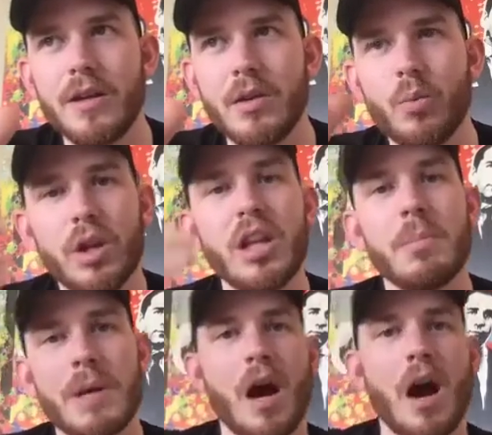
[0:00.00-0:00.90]
really
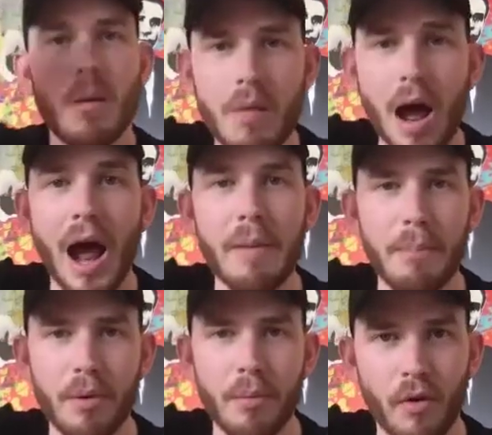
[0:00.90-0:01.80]
become high
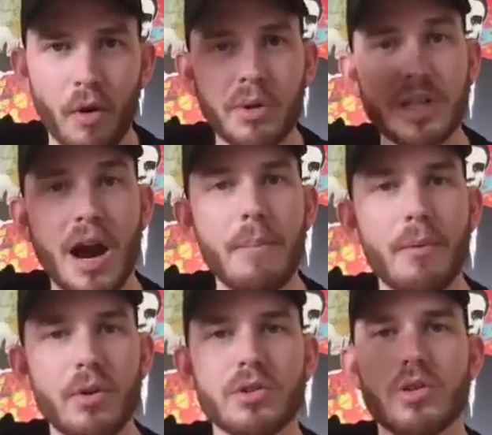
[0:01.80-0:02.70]
performers, high
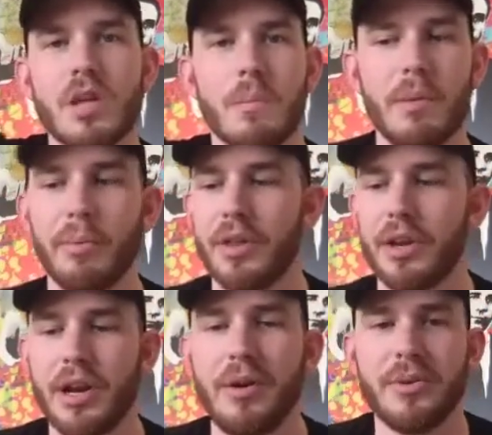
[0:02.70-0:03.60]
producers, and people that
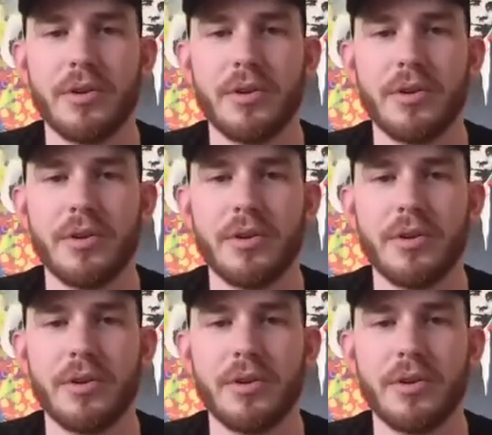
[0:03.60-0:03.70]
don't?